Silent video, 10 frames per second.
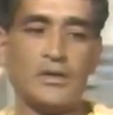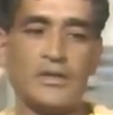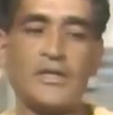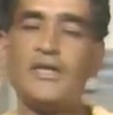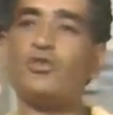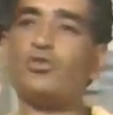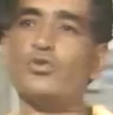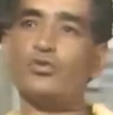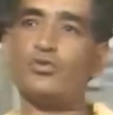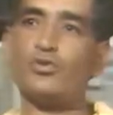the key
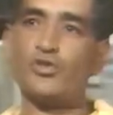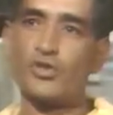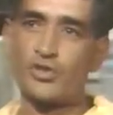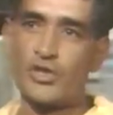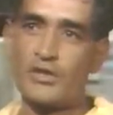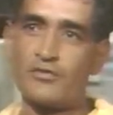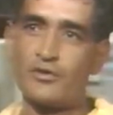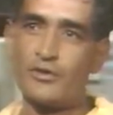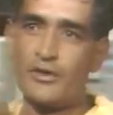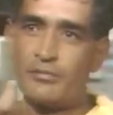to the
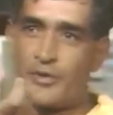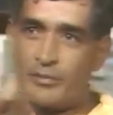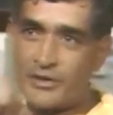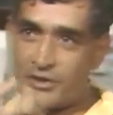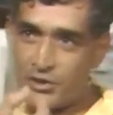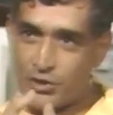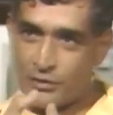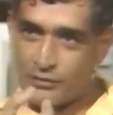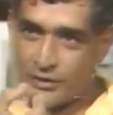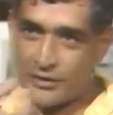successful
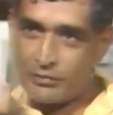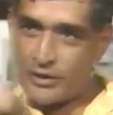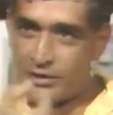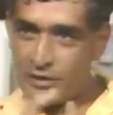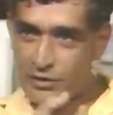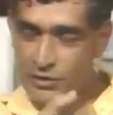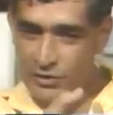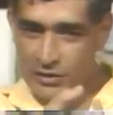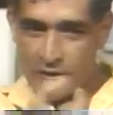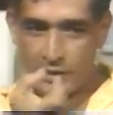implementation of the
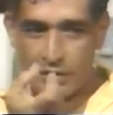independence